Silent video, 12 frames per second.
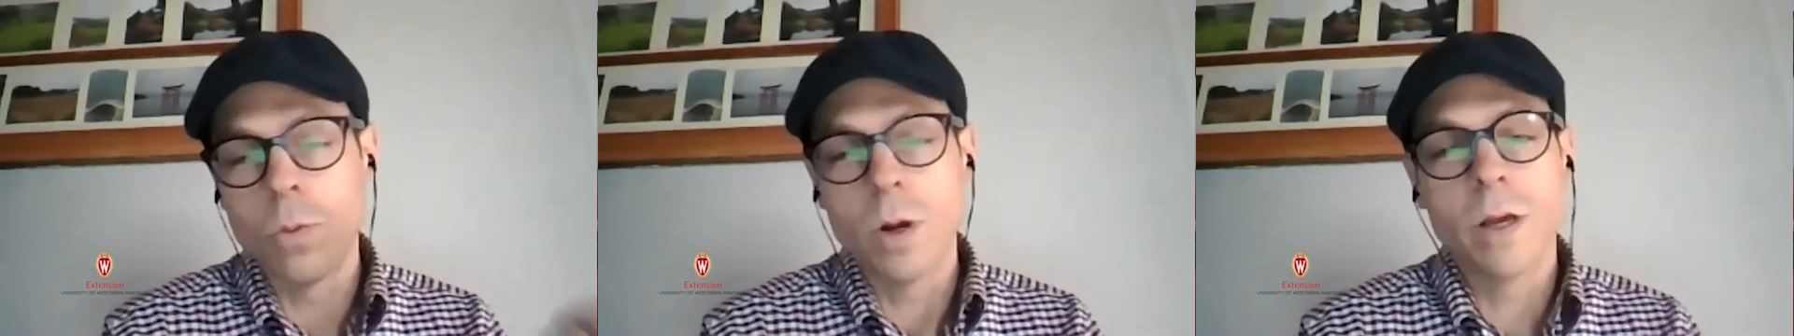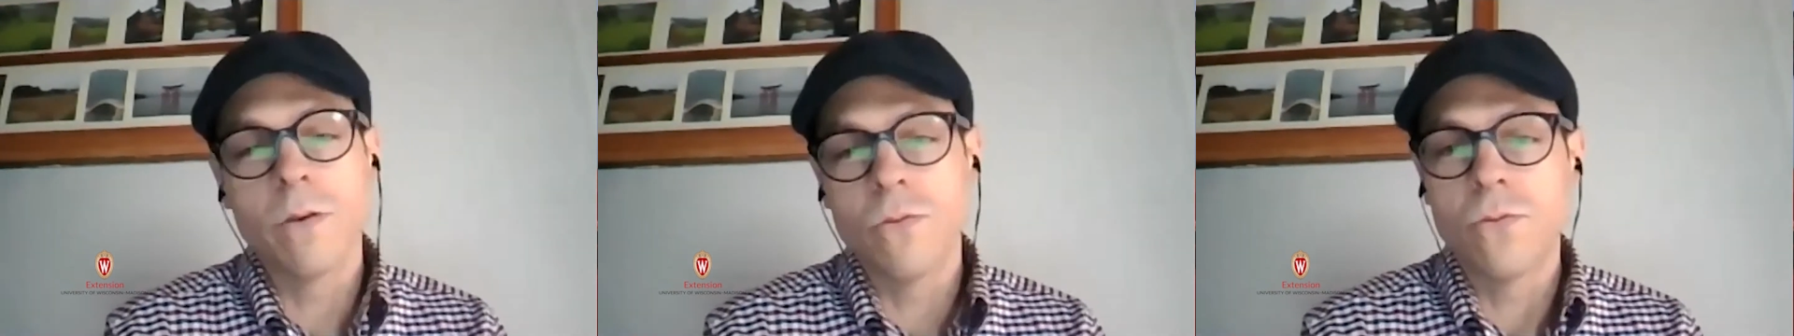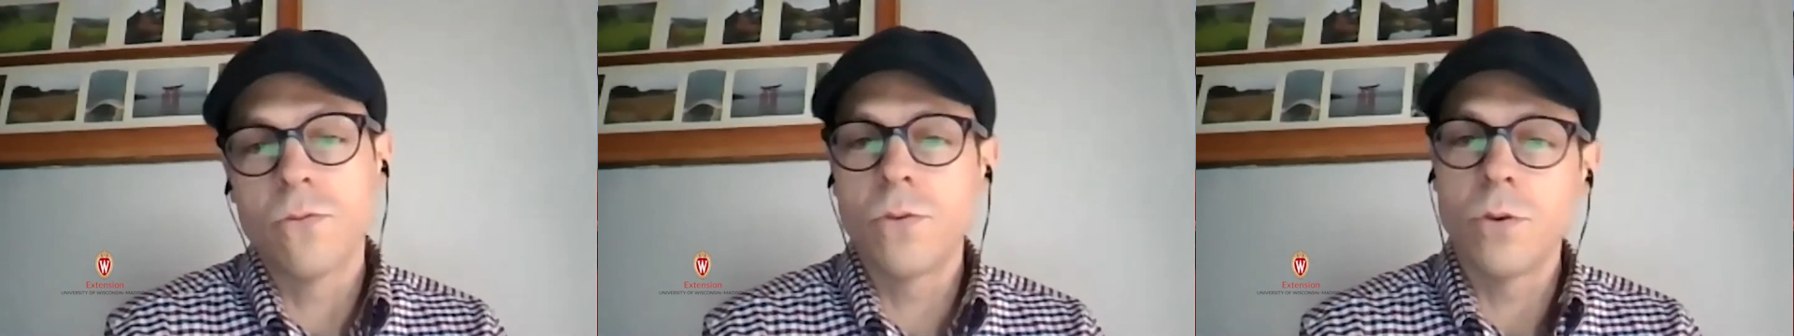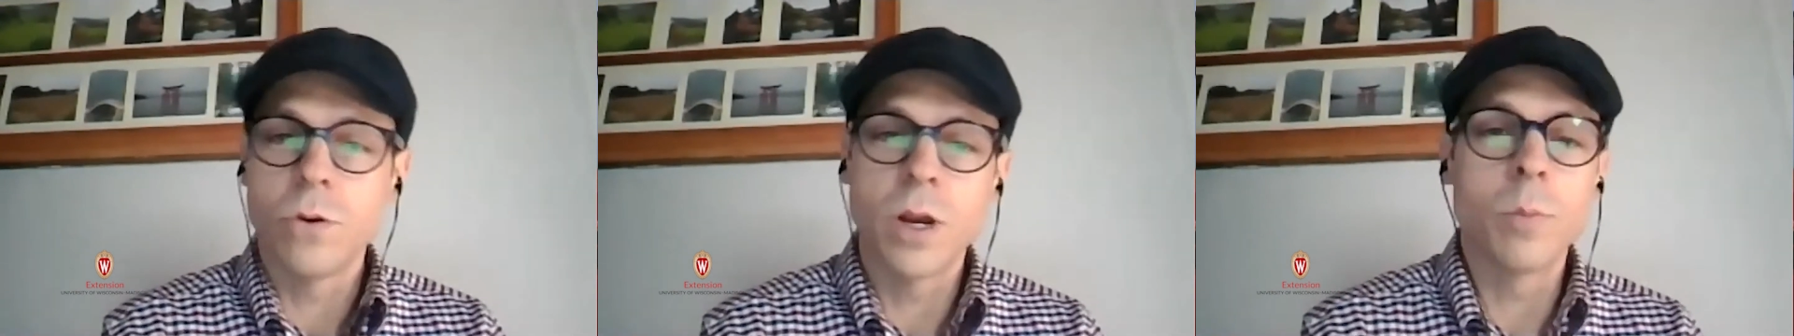What if
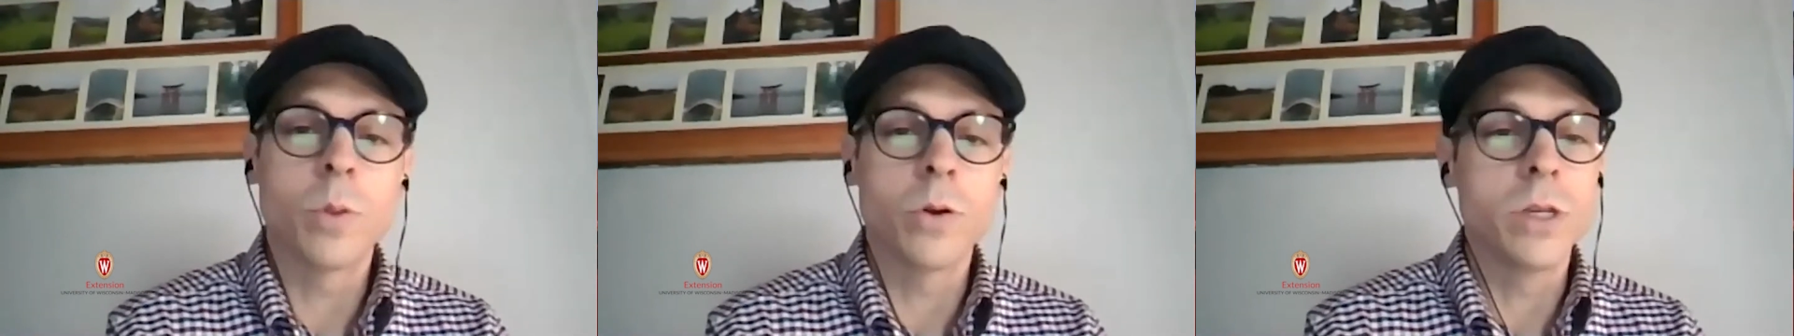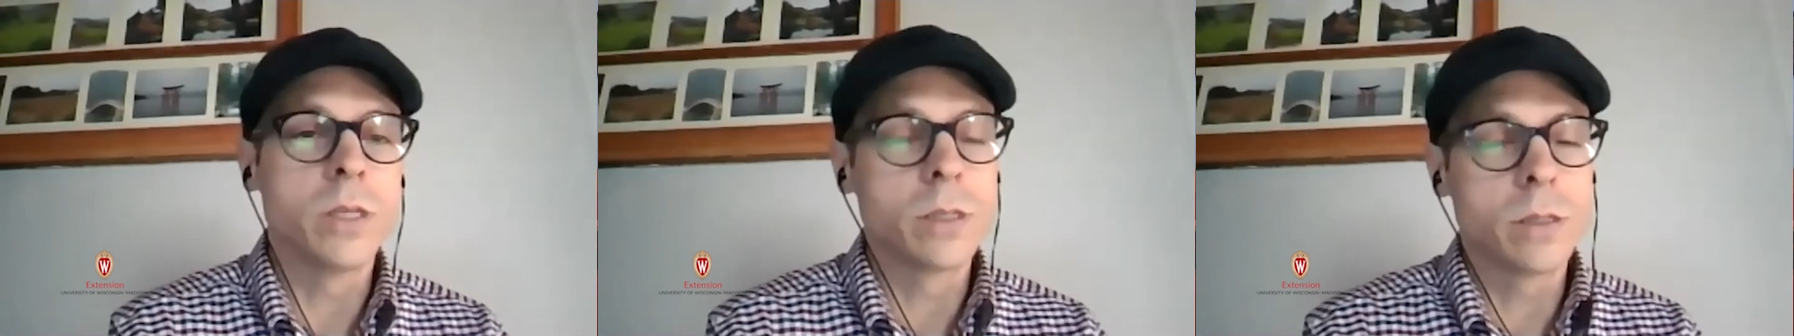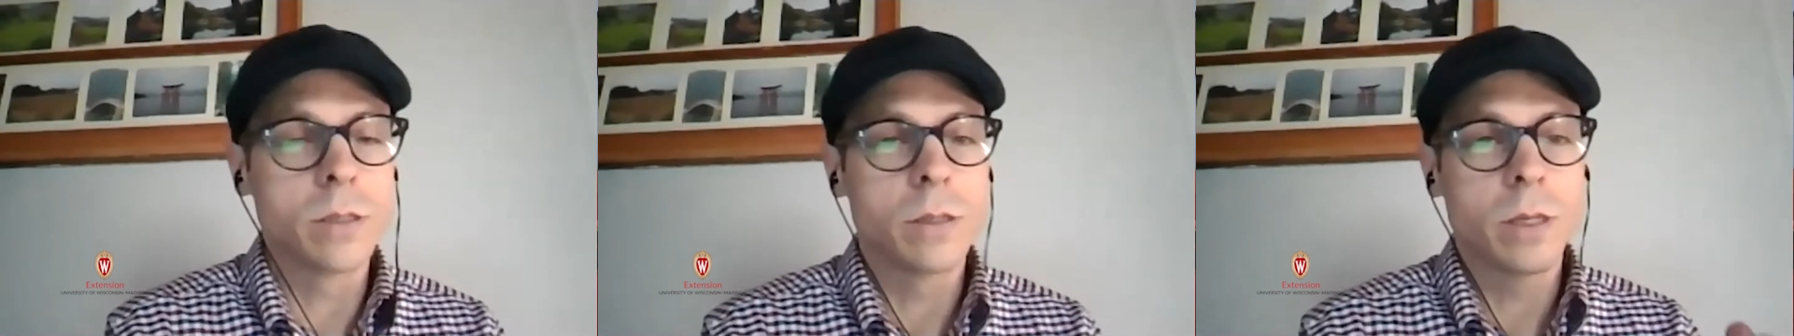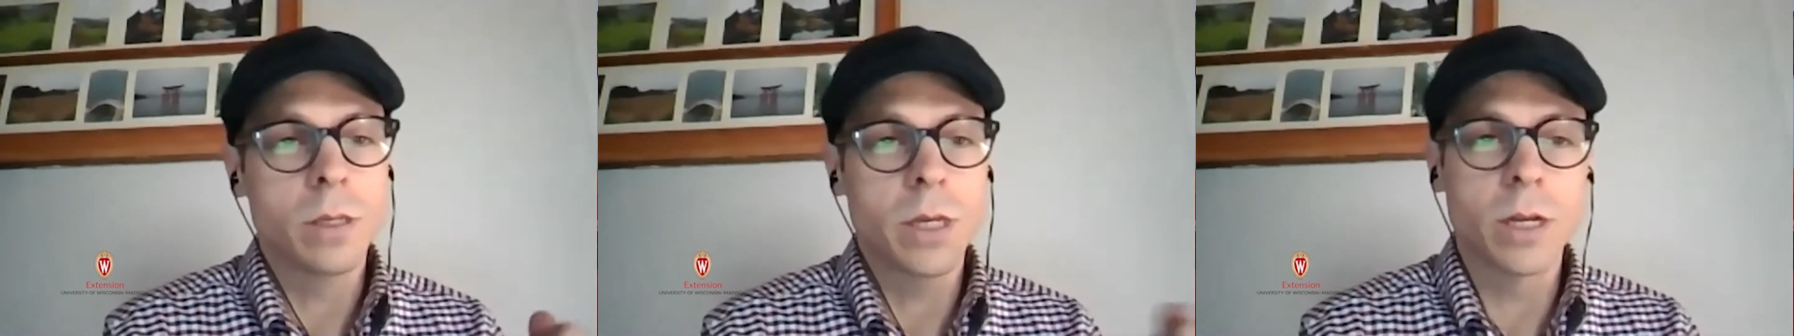your employees
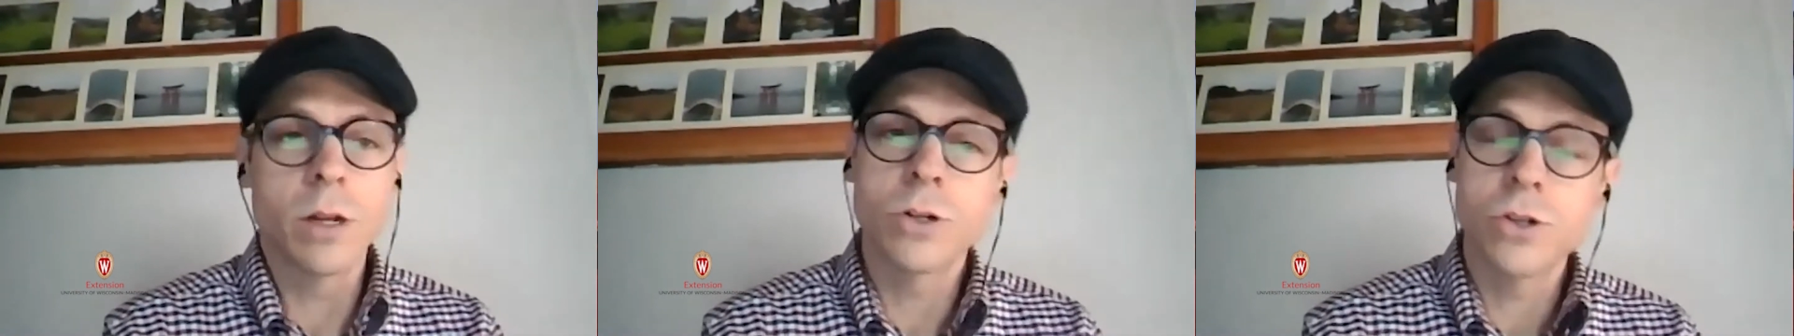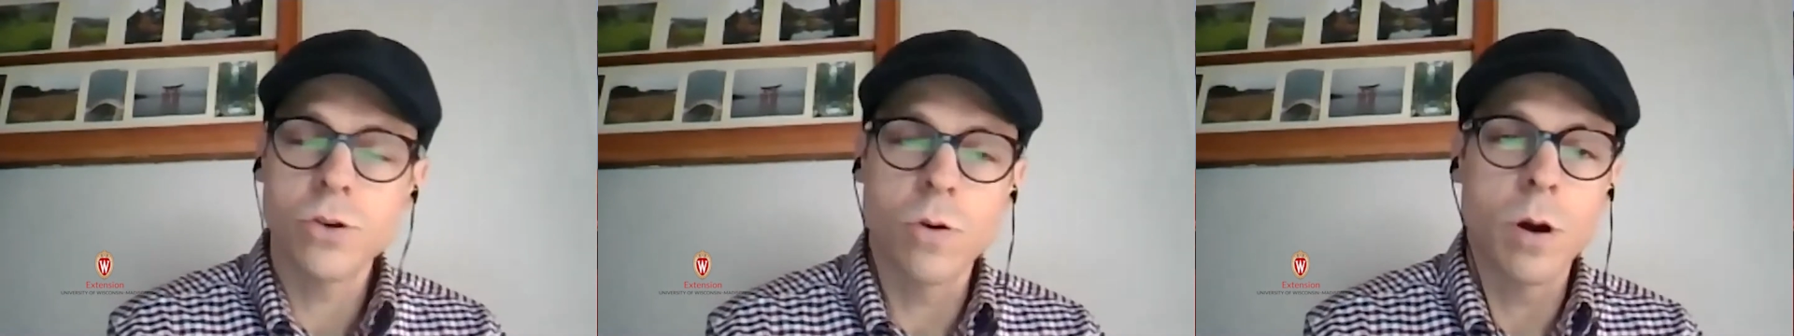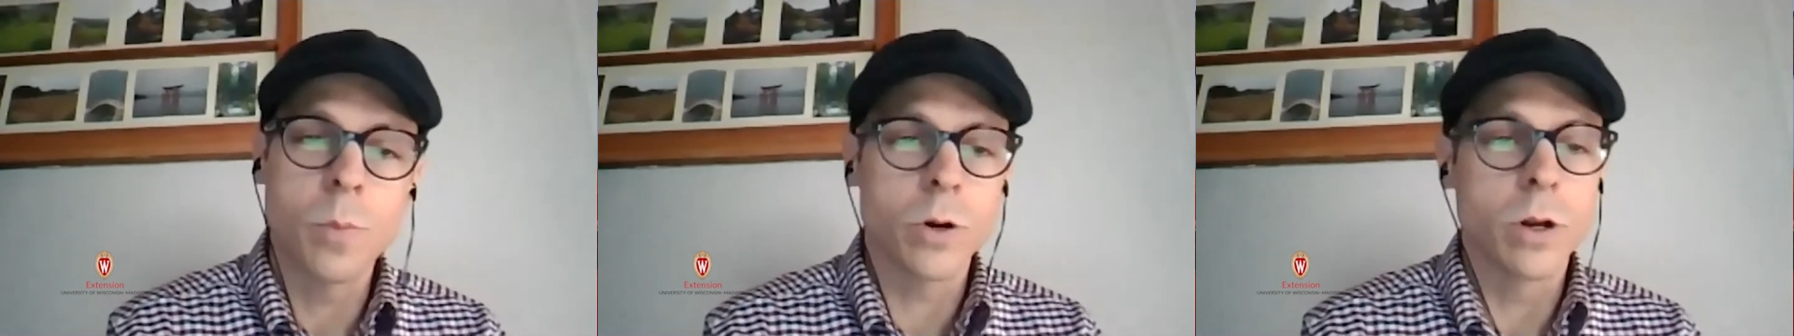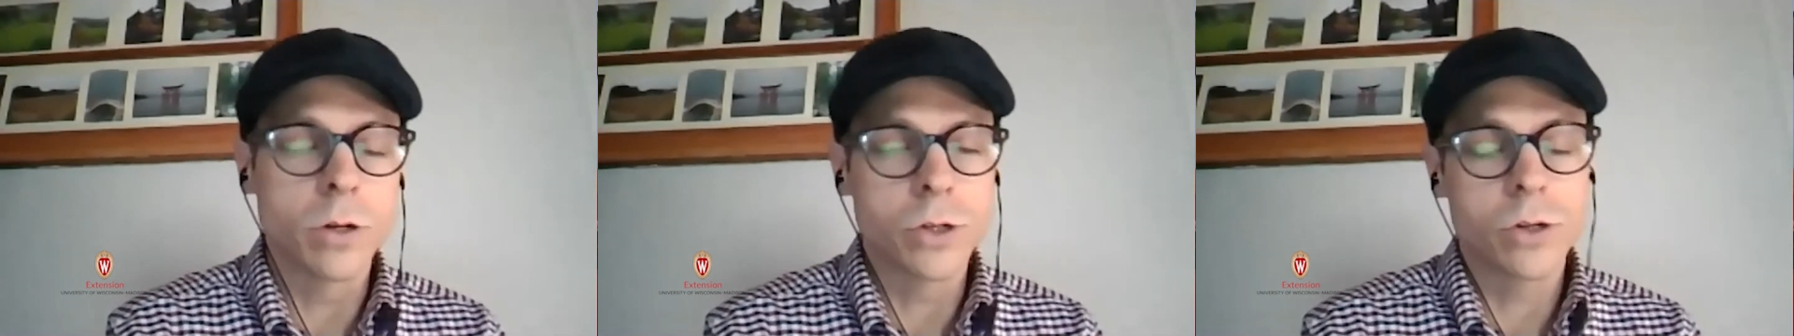cannot show up or
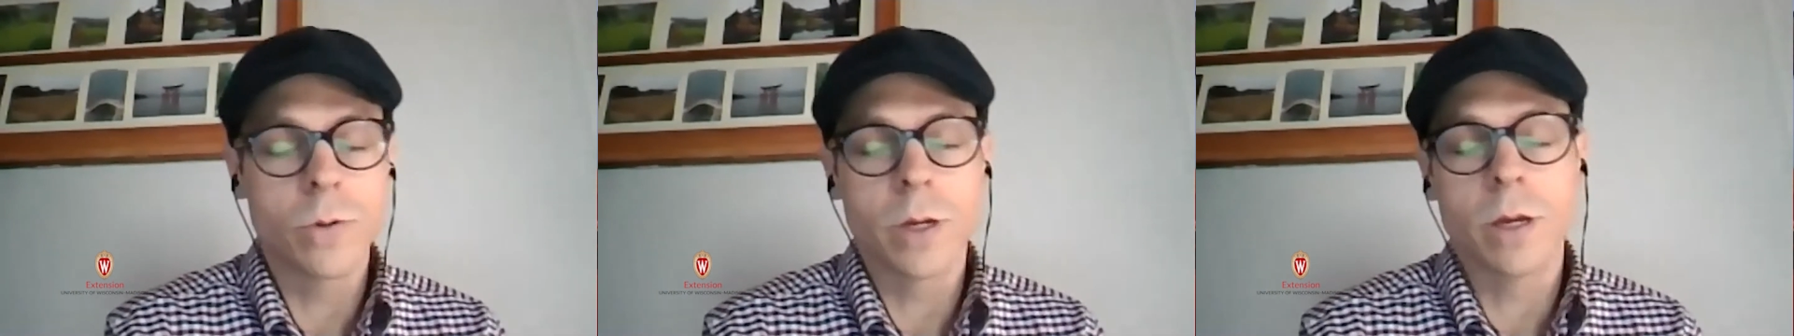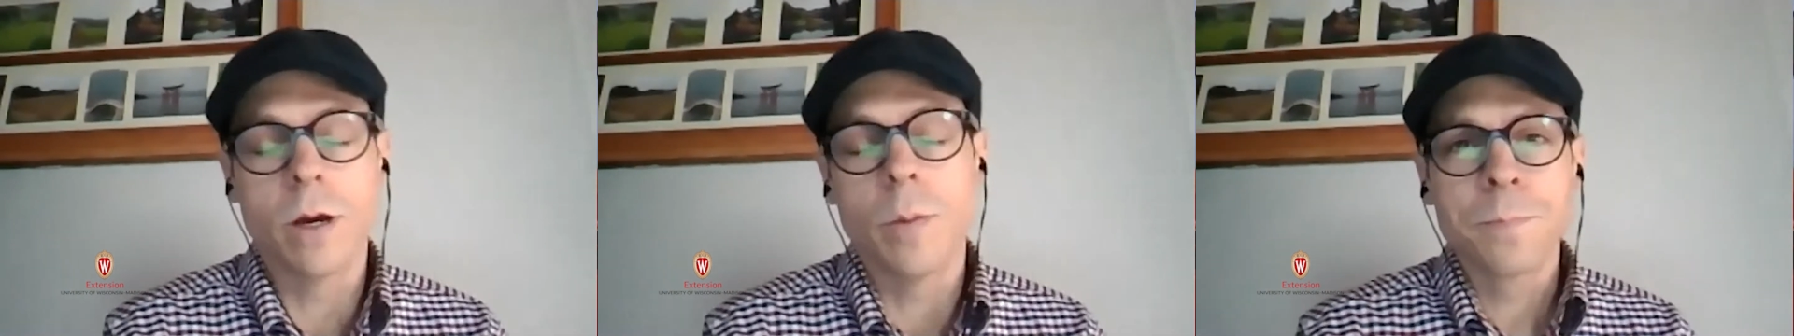not showing up